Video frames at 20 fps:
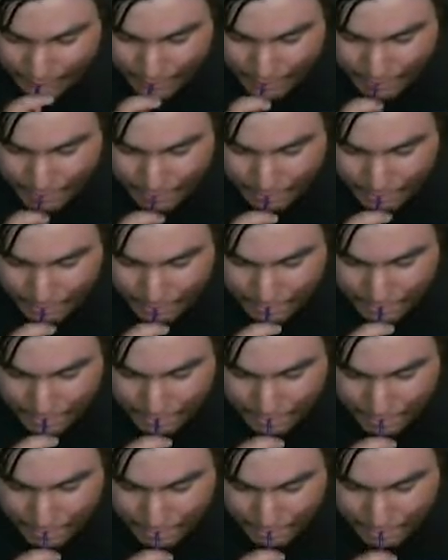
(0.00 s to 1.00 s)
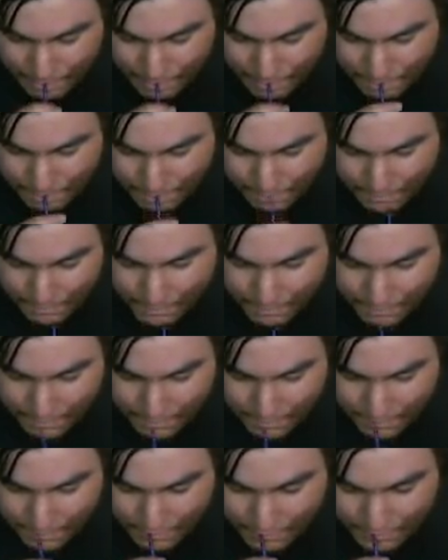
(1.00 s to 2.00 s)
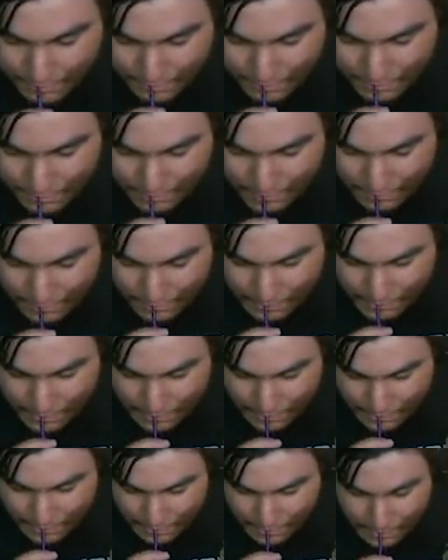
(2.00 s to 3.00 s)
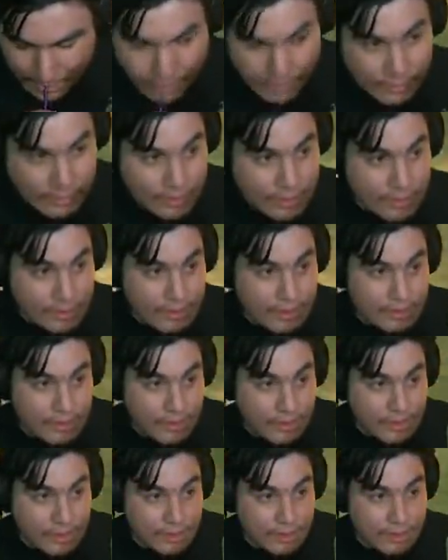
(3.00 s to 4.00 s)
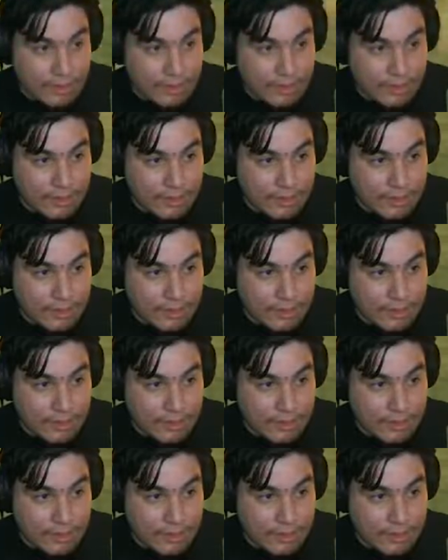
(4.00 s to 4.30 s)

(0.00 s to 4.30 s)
No one is speaking in this clip.